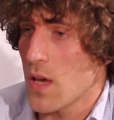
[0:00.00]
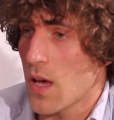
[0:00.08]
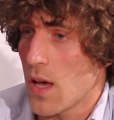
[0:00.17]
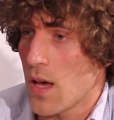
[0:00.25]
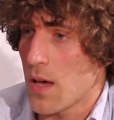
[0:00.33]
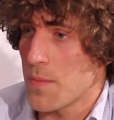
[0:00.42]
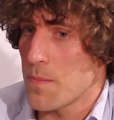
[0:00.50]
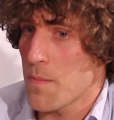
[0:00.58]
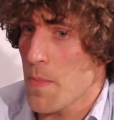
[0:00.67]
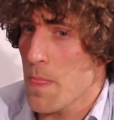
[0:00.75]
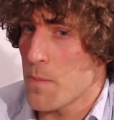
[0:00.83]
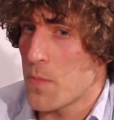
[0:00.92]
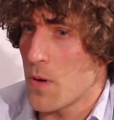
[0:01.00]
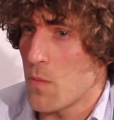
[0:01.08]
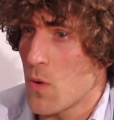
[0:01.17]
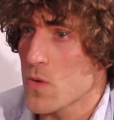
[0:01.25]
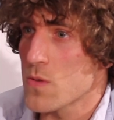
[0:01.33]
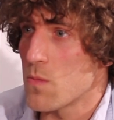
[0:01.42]
But
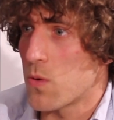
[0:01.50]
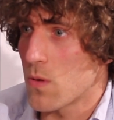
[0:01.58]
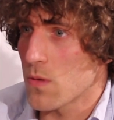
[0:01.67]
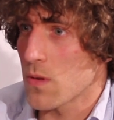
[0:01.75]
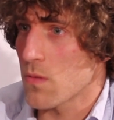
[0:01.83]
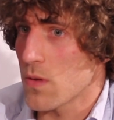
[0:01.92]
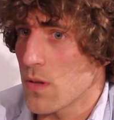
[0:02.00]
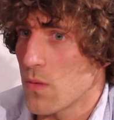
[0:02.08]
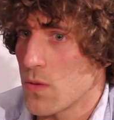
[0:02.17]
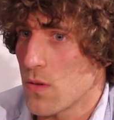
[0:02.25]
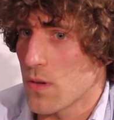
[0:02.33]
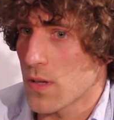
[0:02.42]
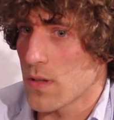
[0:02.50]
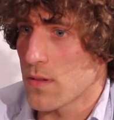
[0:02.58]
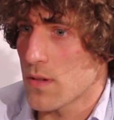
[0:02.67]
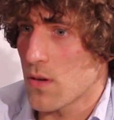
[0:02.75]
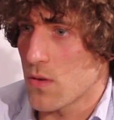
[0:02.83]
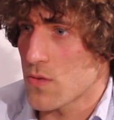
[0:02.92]
most importantly, really, when you look
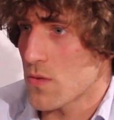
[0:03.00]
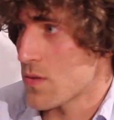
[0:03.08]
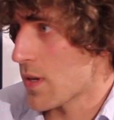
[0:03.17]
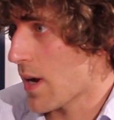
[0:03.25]
at culture, is the